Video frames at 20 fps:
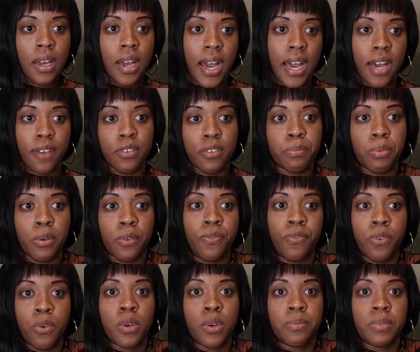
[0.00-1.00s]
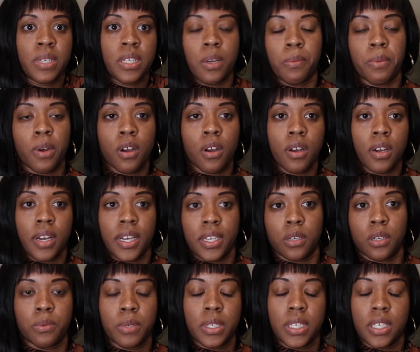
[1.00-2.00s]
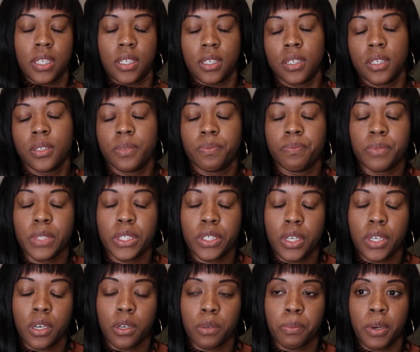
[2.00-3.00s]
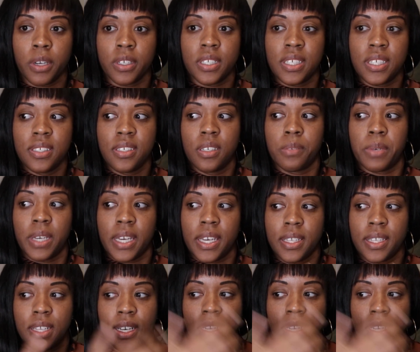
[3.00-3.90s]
I haven't performed in a bar, I don't want to, you know, participate.